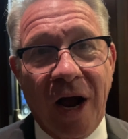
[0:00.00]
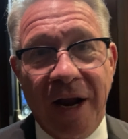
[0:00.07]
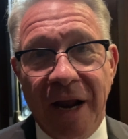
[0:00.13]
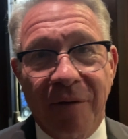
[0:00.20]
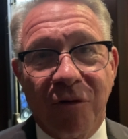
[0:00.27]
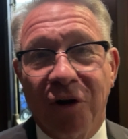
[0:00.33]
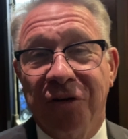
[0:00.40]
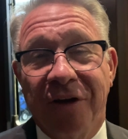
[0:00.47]
I
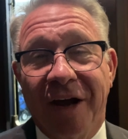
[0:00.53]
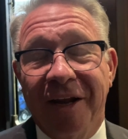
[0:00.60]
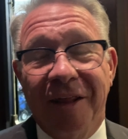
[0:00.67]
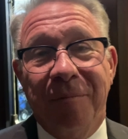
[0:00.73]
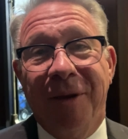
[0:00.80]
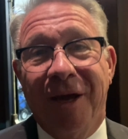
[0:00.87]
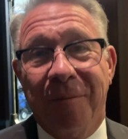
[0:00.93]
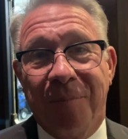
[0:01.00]
never
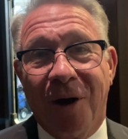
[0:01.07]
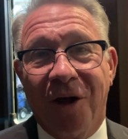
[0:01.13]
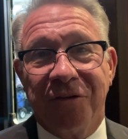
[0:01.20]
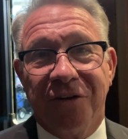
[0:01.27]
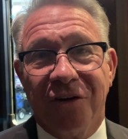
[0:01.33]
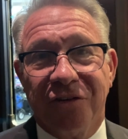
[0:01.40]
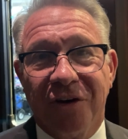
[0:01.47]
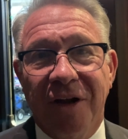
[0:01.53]
intended to be a
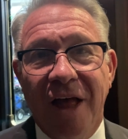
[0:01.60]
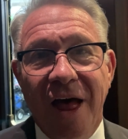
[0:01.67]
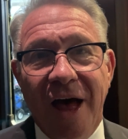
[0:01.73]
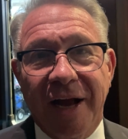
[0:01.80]
politician.